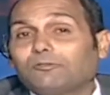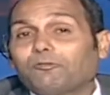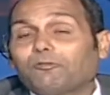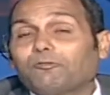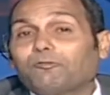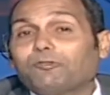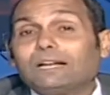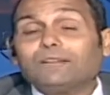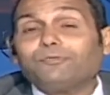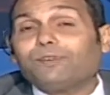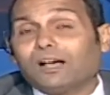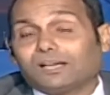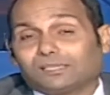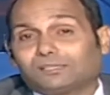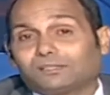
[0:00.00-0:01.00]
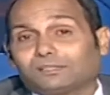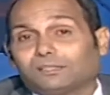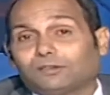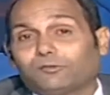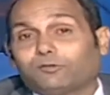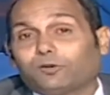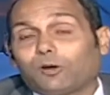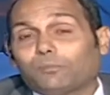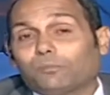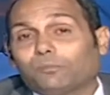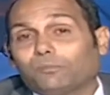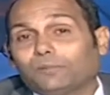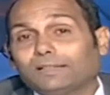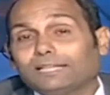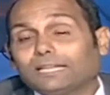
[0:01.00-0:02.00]
very fast from
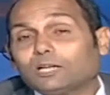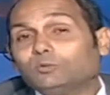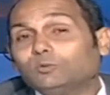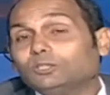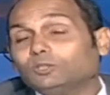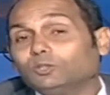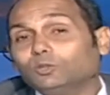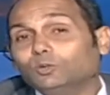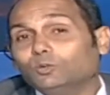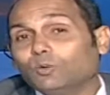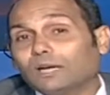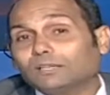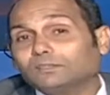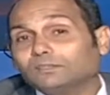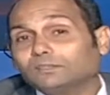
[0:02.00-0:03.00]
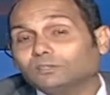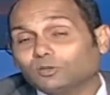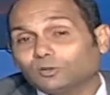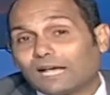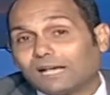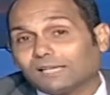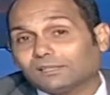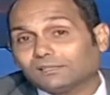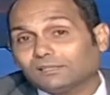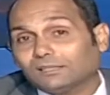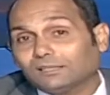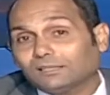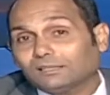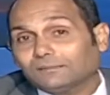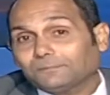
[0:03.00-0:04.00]
liquid to what? To gas.
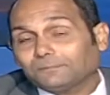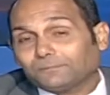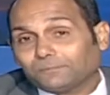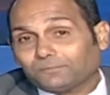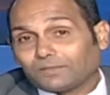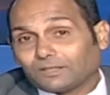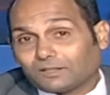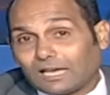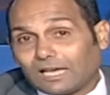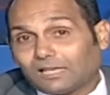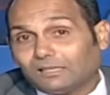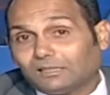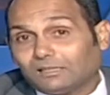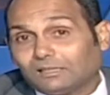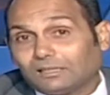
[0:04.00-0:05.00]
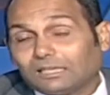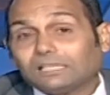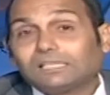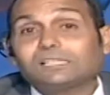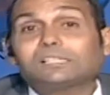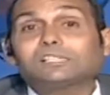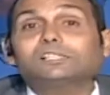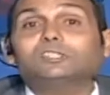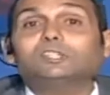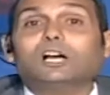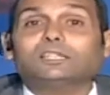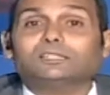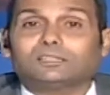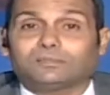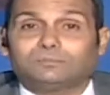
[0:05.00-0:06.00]
Okay? It's
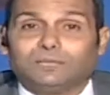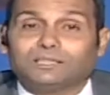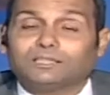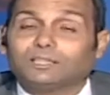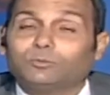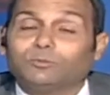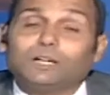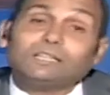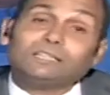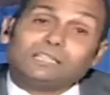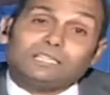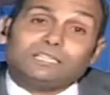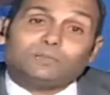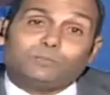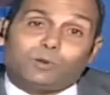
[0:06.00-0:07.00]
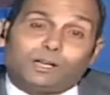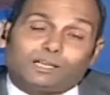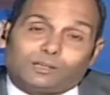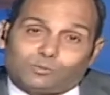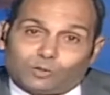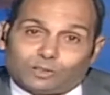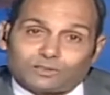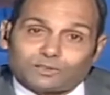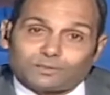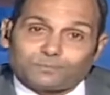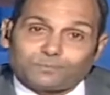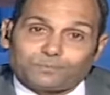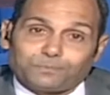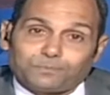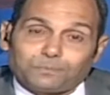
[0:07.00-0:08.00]
not melting point, it's boiling point.
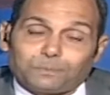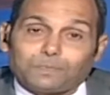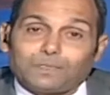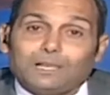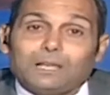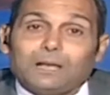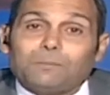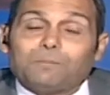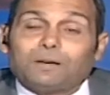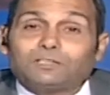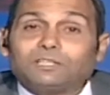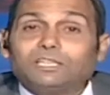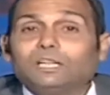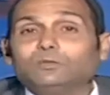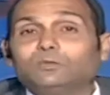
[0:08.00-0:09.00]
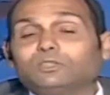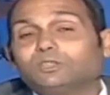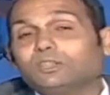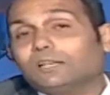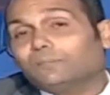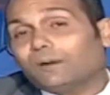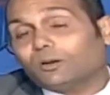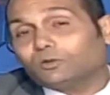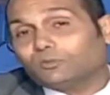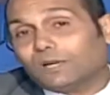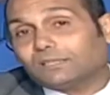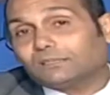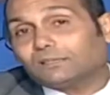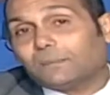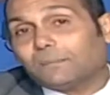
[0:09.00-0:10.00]
But here we talk about
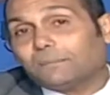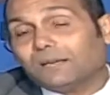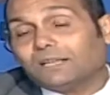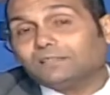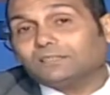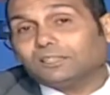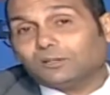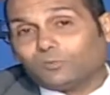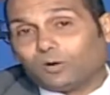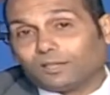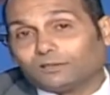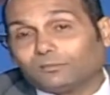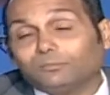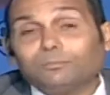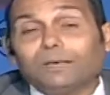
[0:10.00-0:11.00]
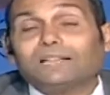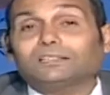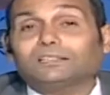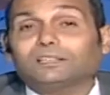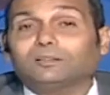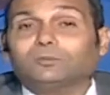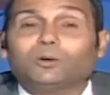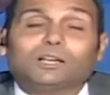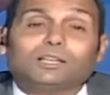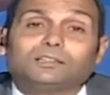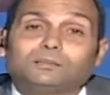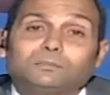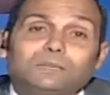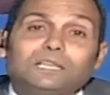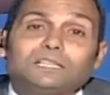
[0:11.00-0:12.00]
what? Melting point. Melting point
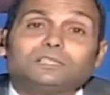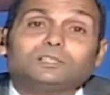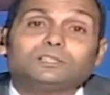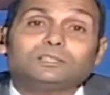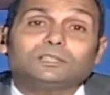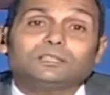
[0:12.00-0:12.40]
means